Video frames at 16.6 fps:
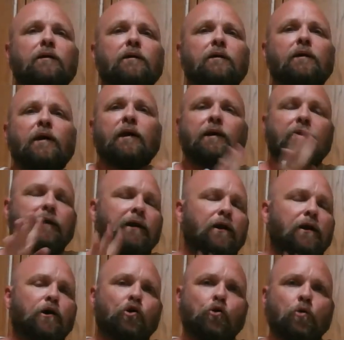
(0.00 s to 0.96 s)
And I
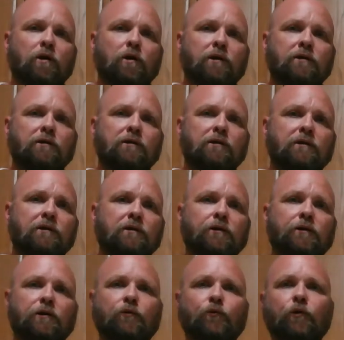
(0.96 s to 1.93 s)
know
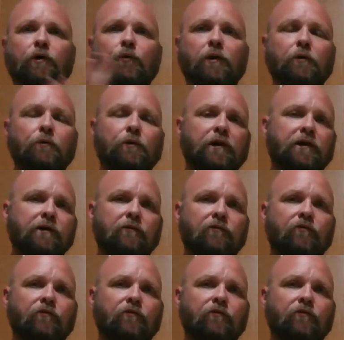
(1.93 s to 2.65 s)
when we were kids,